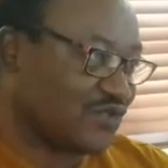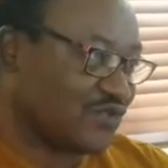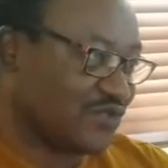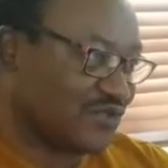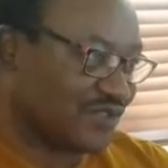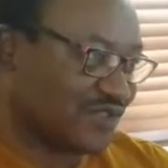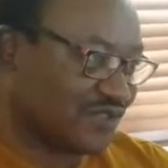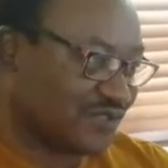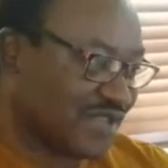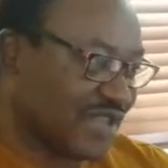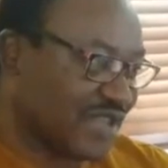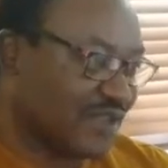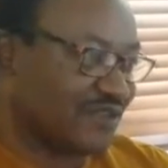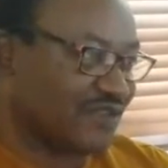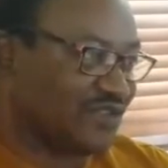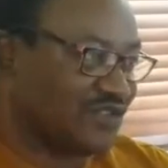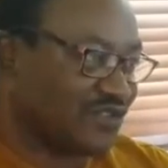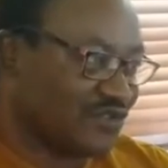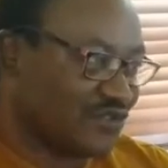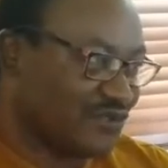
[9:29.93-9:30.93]

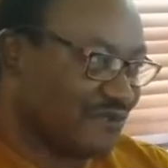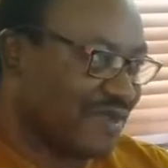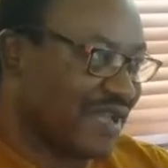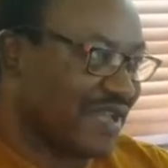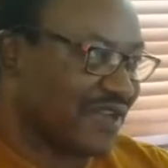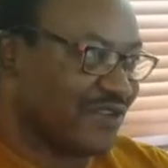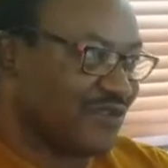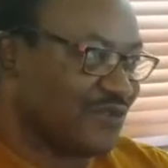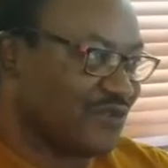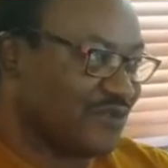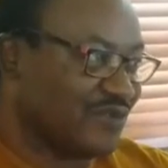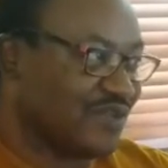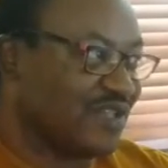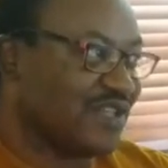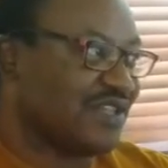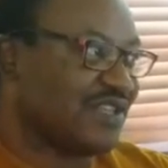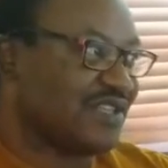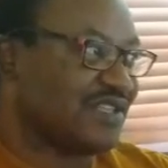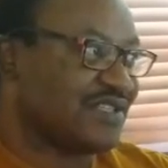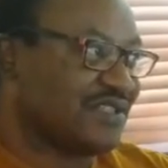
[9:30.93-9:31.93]
psychological milieu
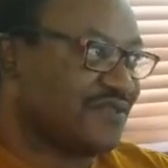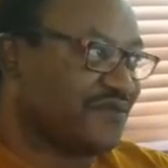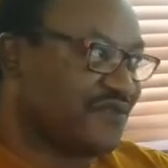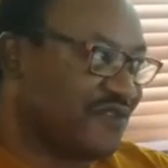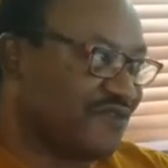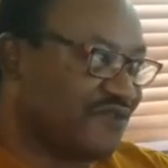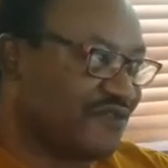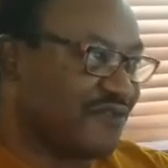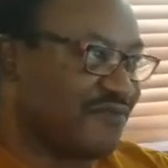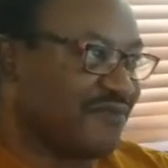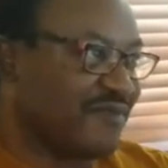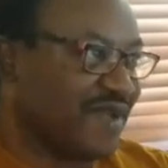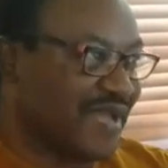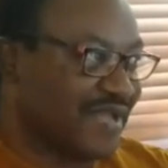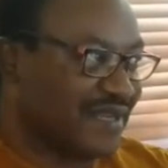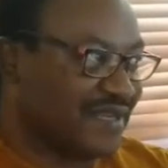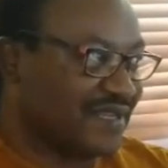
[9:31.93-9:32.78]
is different from mine,